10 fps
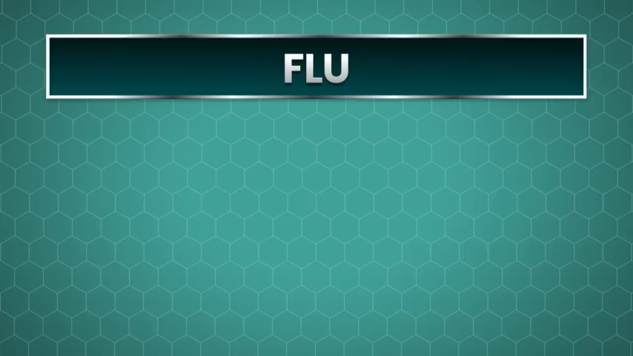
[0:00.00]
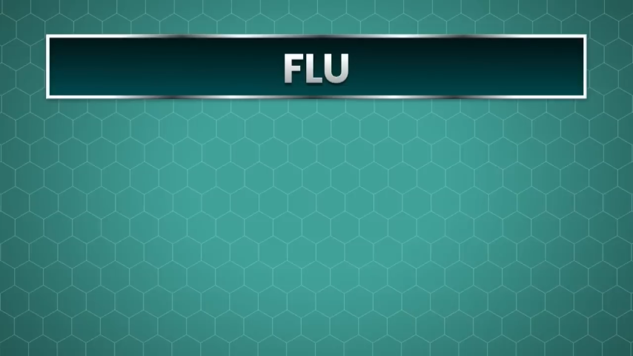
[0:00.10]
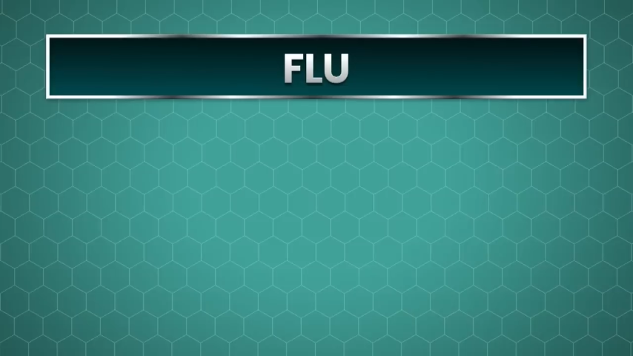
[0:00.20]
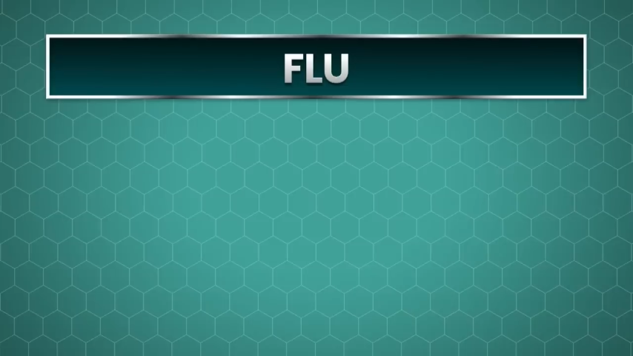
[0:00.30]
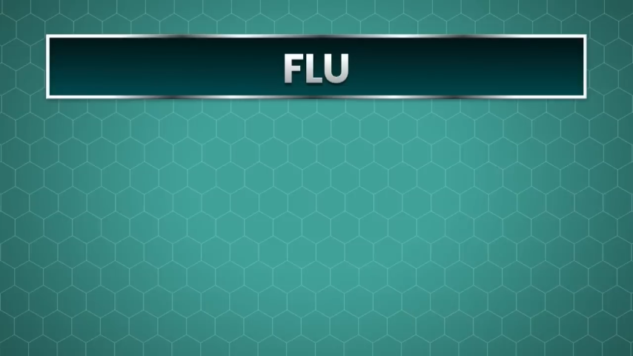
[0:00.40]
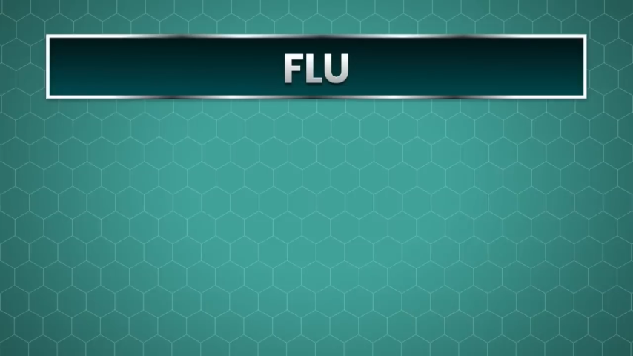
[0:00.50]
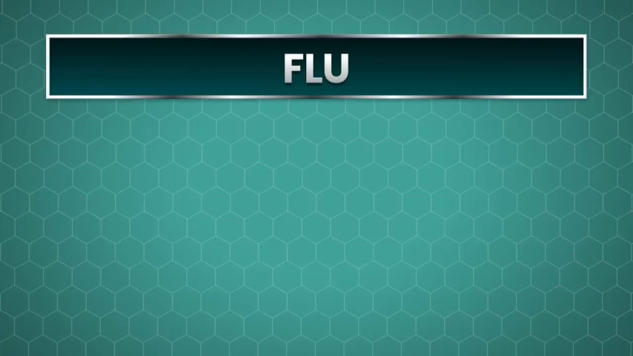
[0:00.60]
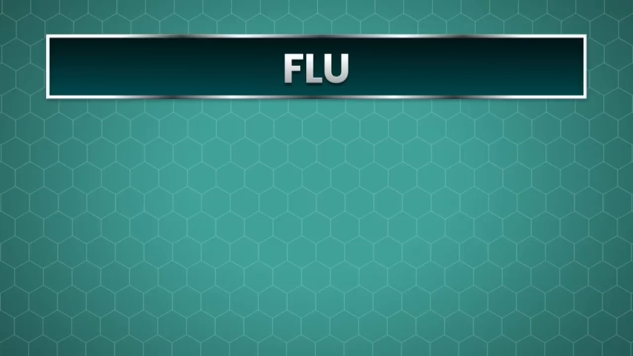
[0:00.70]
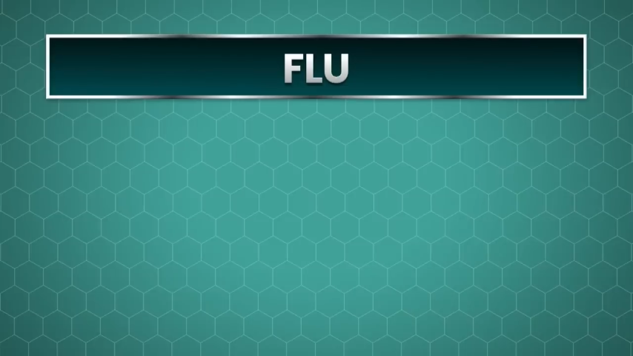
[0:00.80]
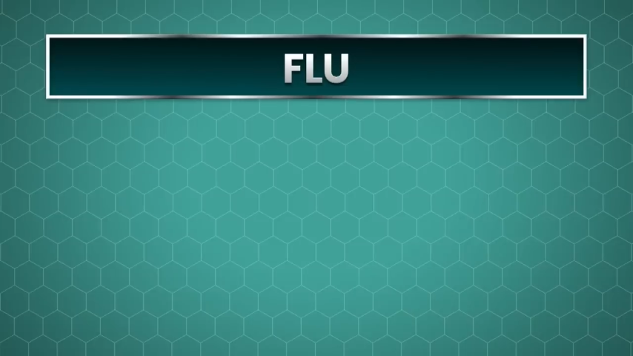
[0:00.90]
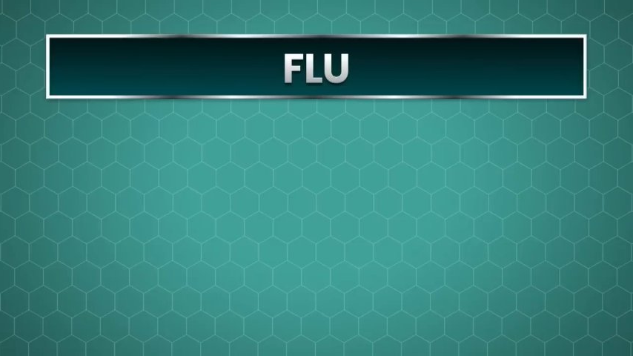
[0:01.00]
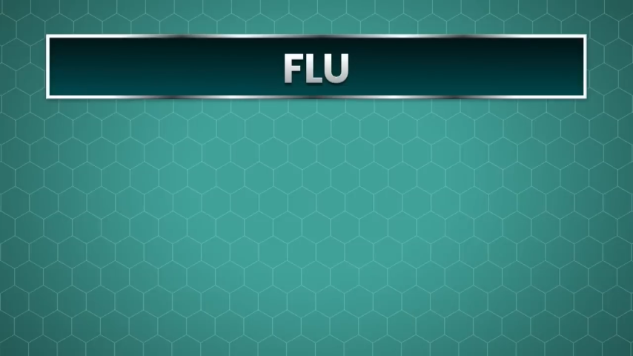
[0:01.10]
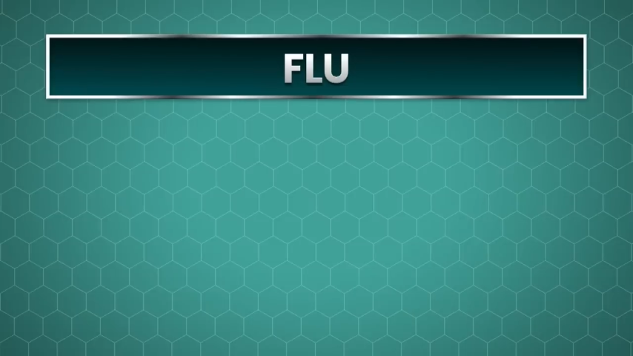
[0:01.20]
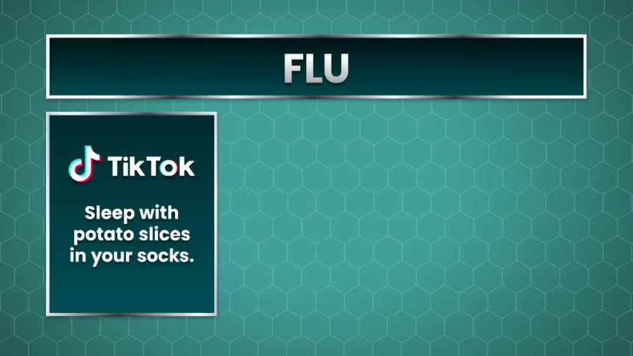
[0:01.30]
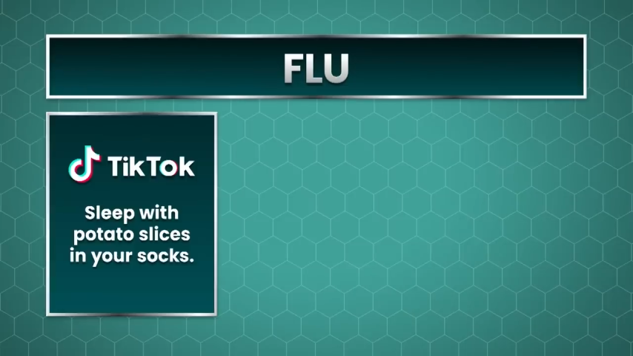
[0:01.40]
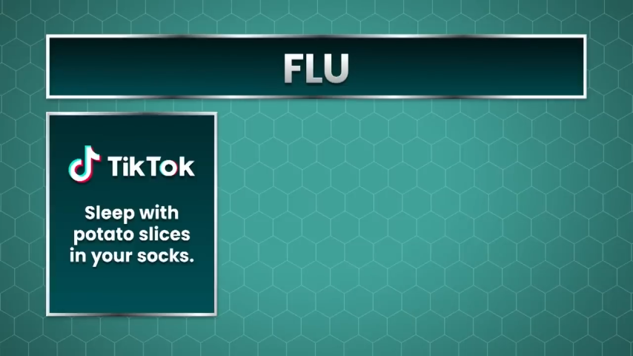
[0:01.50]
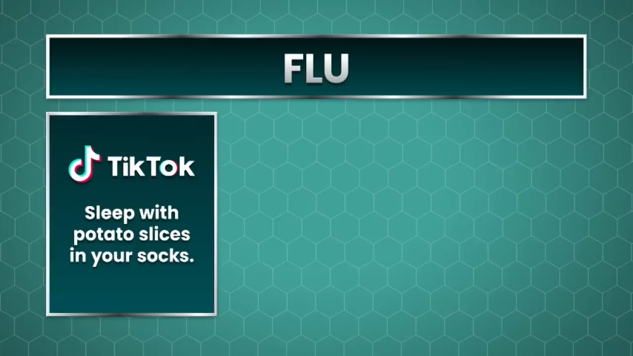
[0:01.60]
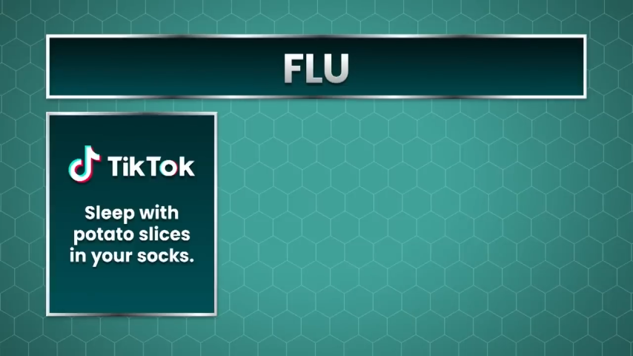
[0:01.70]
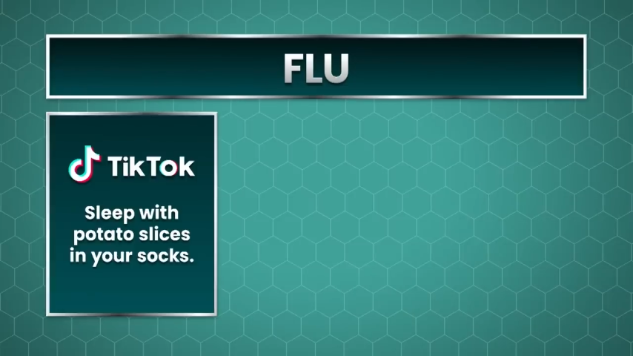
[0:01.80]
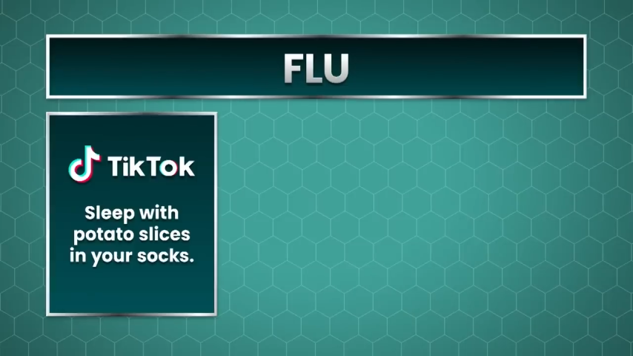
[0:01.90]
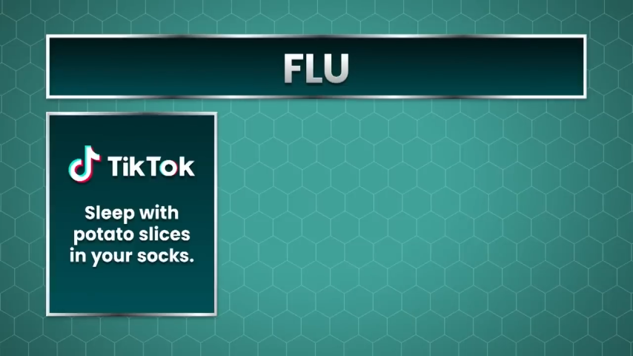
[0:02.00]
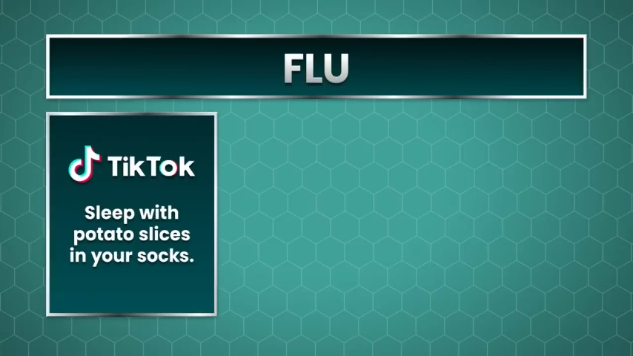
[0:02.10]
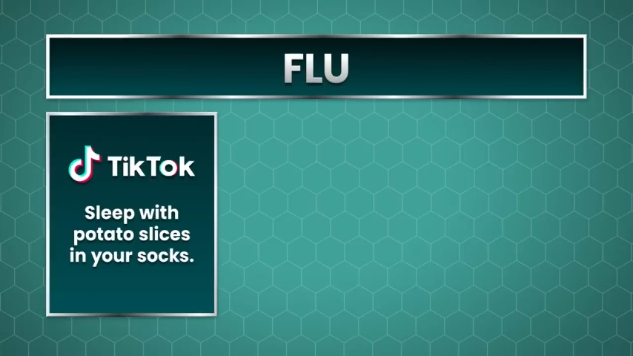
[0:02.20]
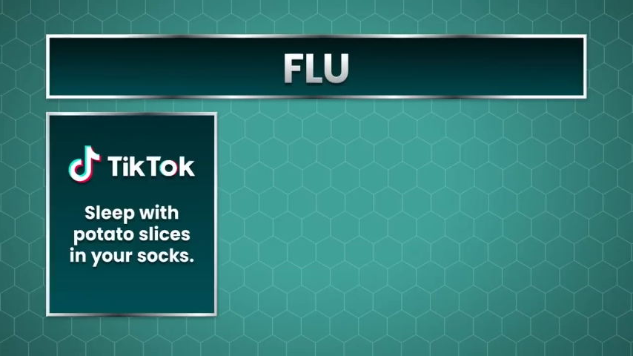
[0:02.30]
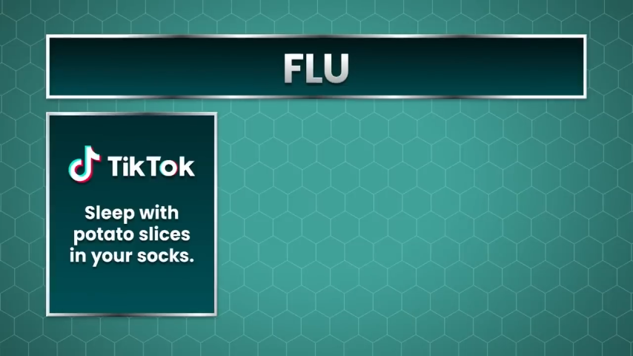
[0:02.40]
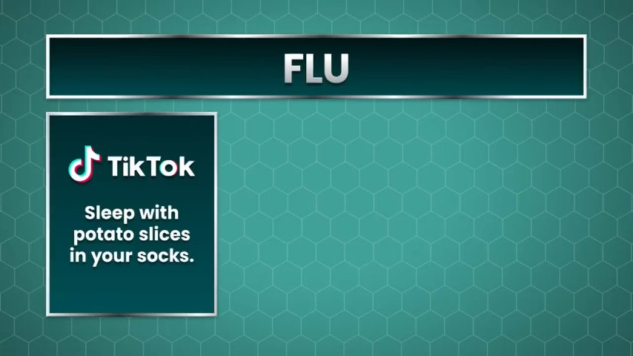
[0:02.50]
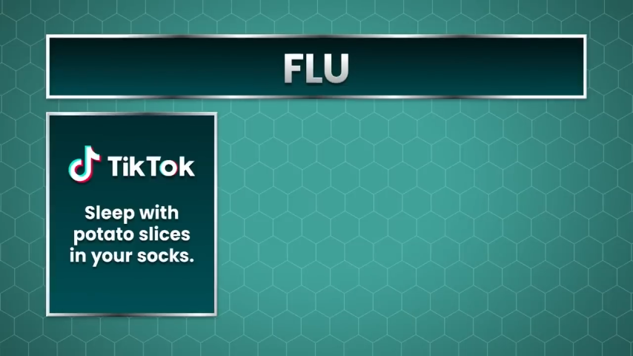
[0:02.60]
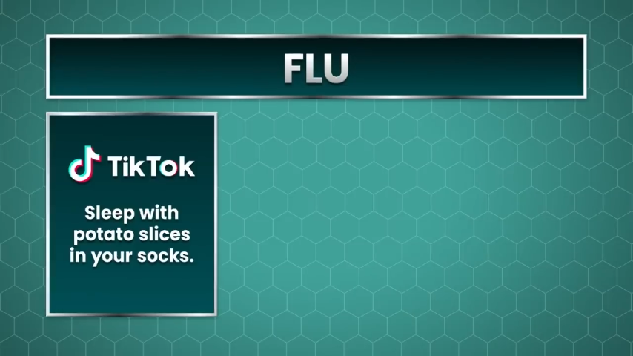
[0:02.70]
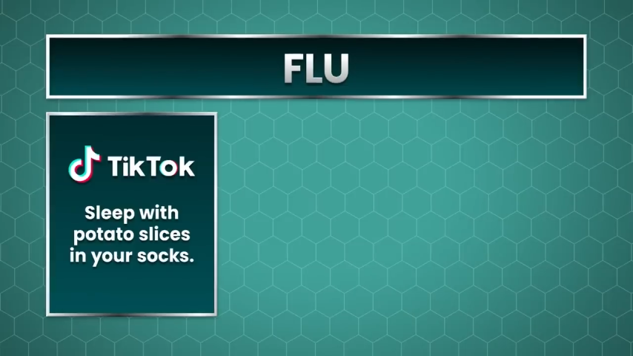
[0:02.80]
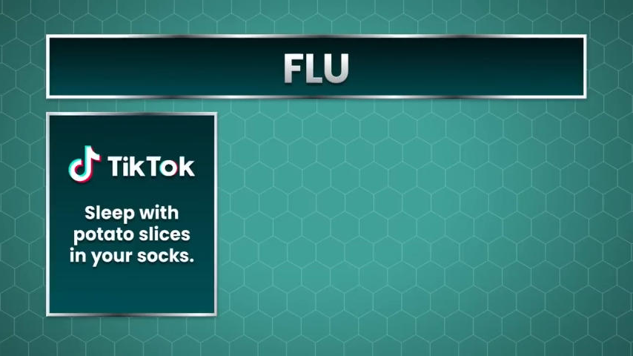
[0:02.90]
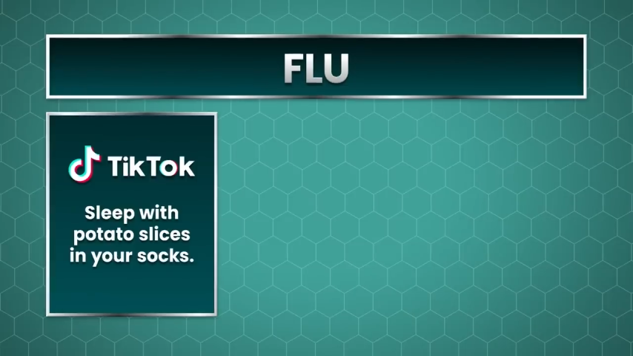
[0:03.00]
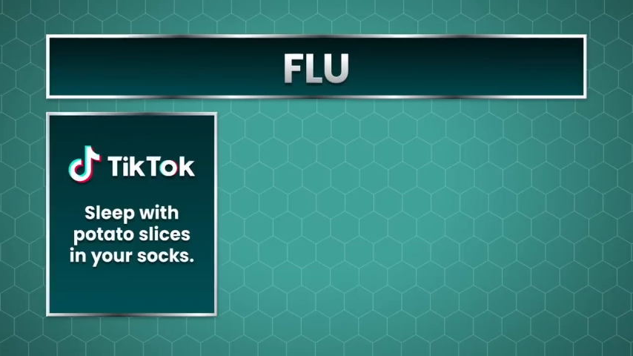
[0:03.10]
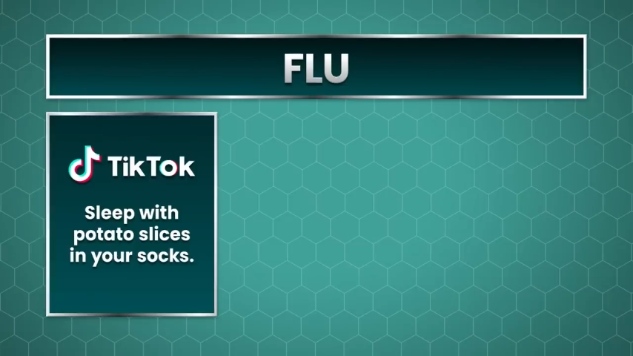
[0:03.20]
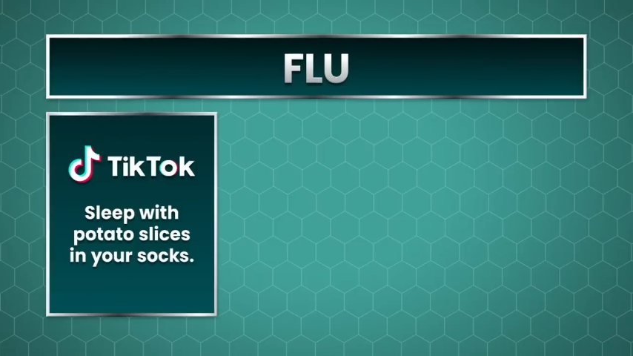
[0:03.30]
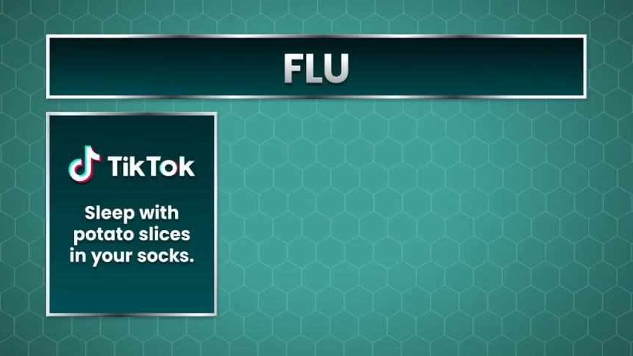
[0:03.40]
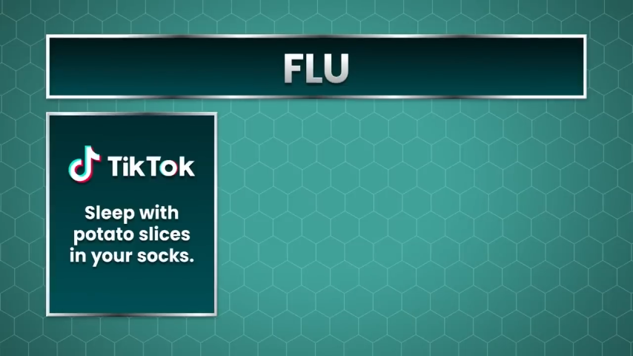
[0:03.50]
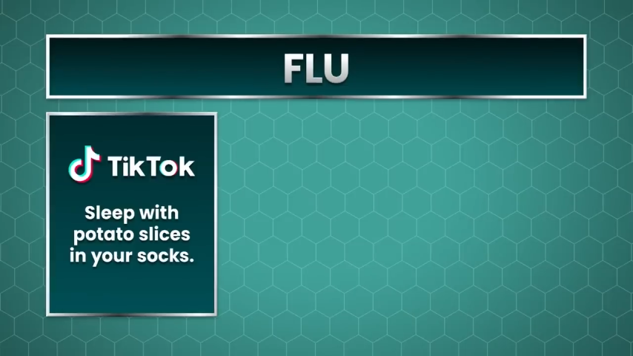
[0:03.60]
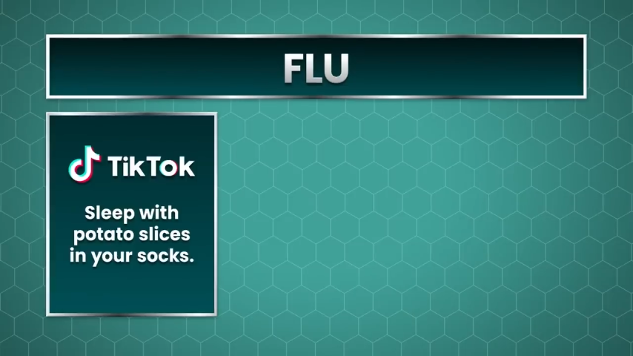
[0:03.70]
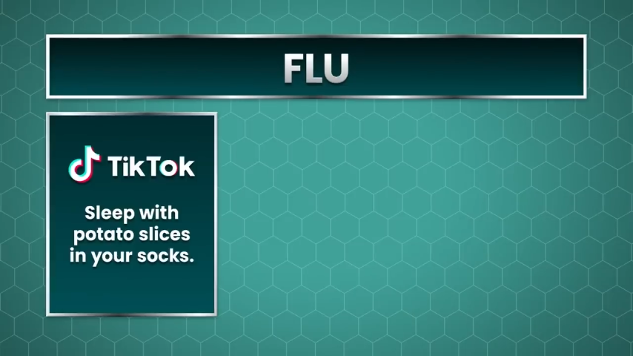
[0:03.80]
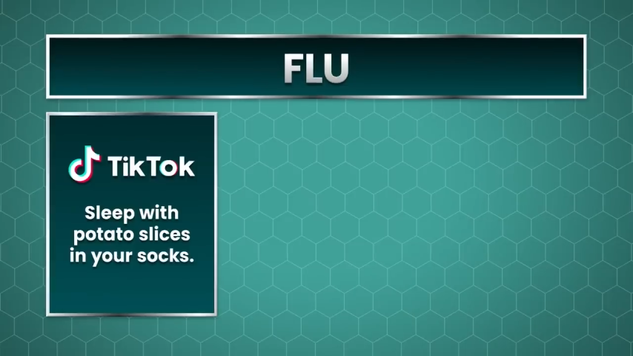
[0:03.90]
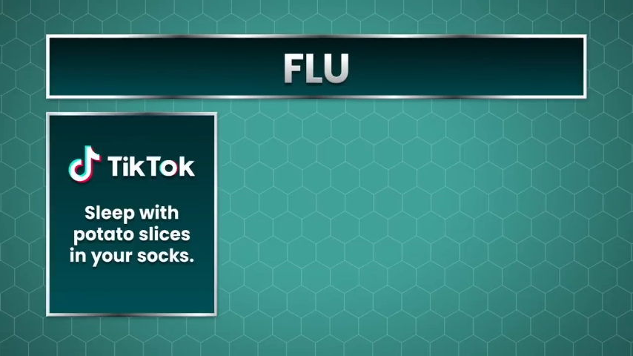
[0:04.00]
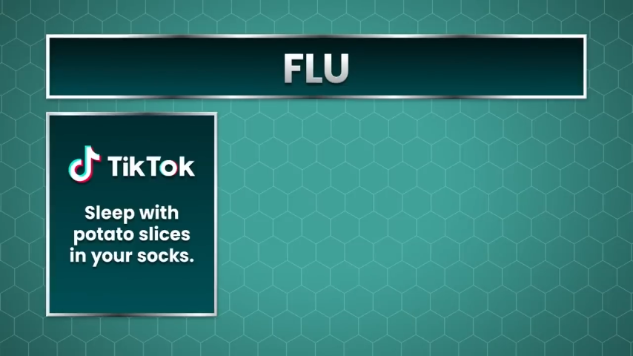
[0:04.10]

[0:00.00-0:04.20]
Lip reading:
(no speaker visible)